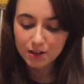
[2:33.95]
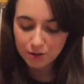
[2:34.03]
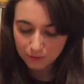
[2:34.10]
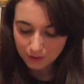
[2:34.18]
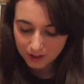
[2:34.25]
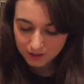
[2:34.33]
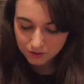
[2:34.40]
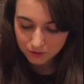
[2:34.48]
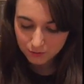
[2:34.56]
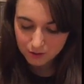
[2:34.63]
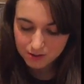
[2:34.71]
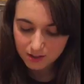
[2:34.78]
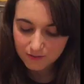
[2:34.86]
a great
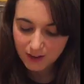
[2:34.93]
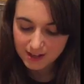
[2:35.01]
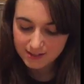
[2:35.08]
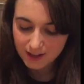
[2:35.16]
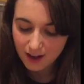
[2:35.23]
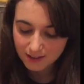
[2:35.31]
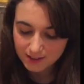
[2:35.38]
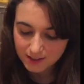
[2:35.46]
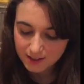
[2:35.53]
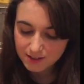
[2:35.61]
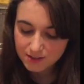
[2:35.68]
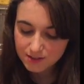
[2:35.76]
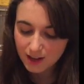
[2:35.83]
source of
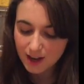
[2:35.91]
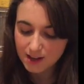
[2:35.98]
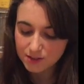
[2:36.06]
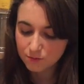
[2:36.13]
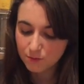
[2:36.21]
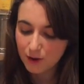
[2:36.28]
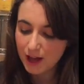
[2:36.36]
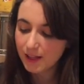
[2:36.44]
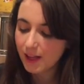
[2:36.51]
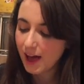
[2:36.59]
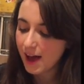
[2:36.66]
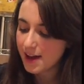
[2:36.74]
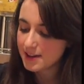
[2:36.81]
antioxidants as
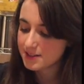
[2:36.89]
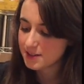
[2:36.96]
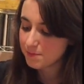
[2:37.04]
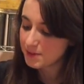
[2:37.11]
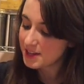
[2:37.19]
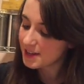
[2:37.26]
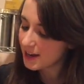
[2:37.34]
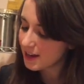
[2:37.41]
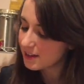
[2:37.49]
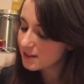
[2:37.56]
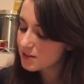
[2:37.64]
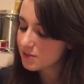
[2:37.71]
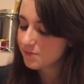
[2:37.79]
well as the
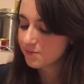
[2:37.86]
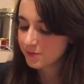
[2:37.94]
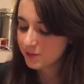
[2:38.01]
pecans.